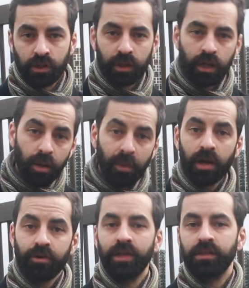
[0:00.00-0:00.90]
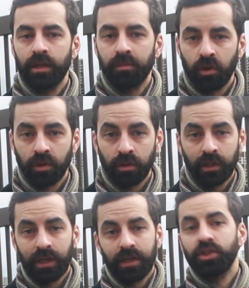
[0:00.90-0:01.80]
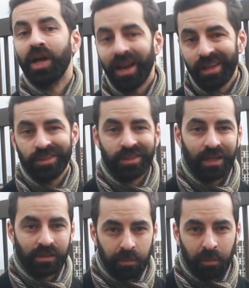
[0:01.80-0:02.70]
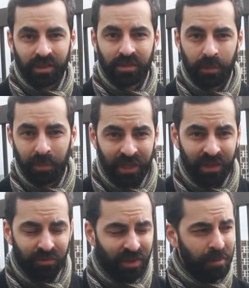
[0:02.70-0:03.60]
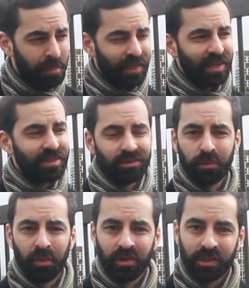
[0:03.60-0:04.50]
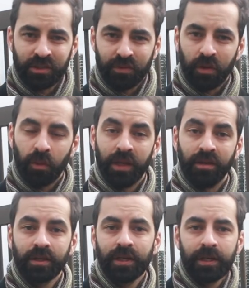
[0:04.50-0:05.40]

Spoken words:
So the carbohydrate-insulin model challenged that simplistic belief. I do apologize for the wind.